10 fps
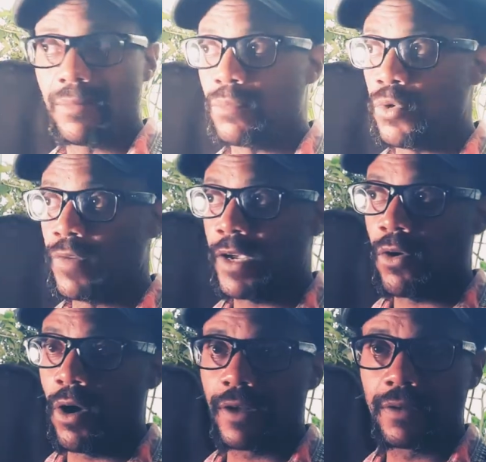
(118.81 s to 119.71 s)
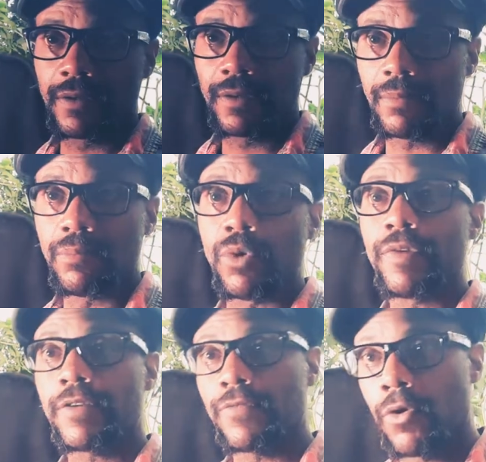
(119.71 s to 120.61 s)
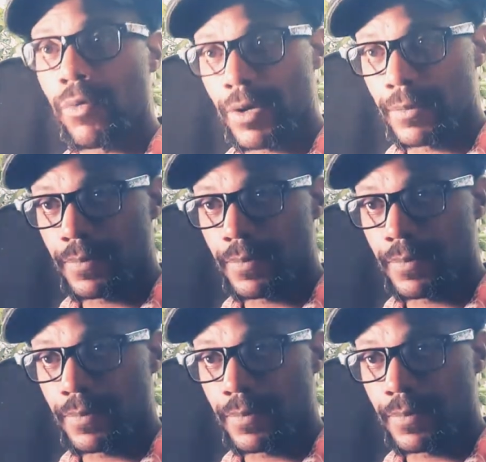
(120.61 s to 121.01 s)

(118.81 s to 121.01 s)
moving on. Moving forward,